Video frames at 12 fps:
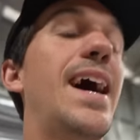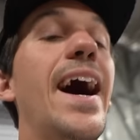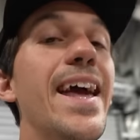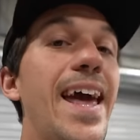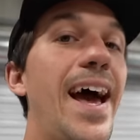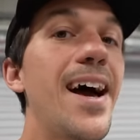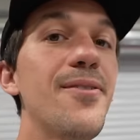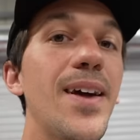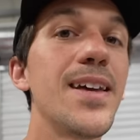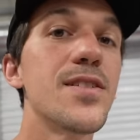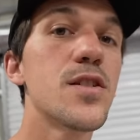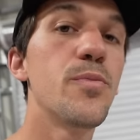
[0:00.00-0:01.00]
I have
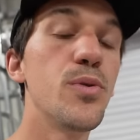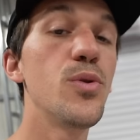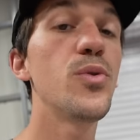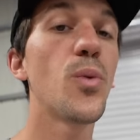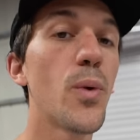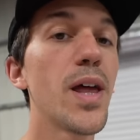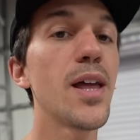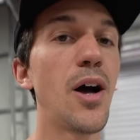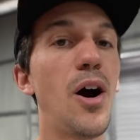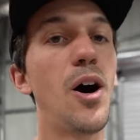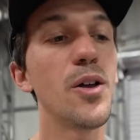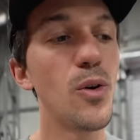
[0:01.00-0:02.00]
a spoon wing
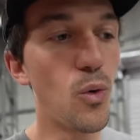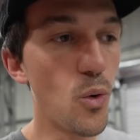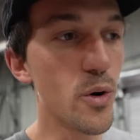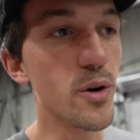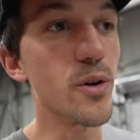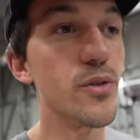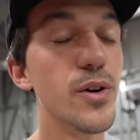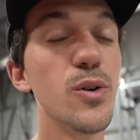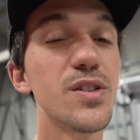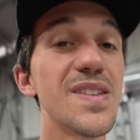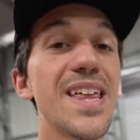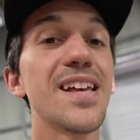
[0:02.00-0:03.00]
on order.
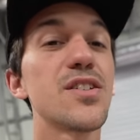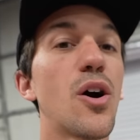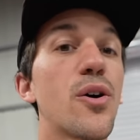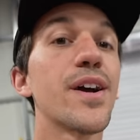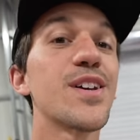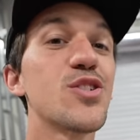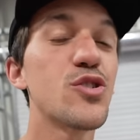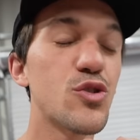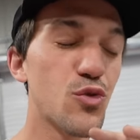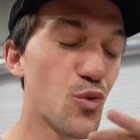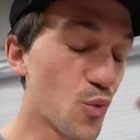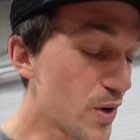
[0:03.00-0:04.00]
Those things are
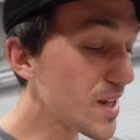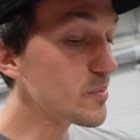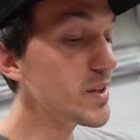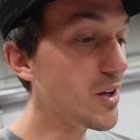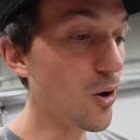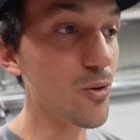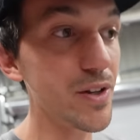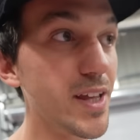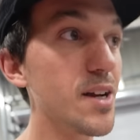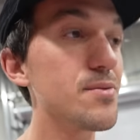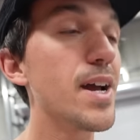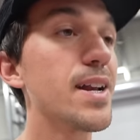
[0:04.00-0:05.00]
extremely hard to
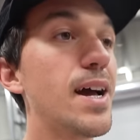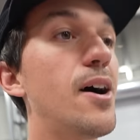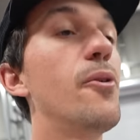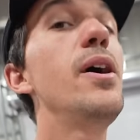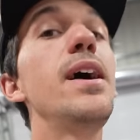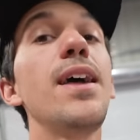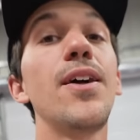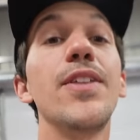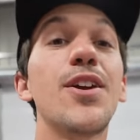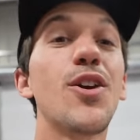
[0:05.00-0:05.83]
get right now, and the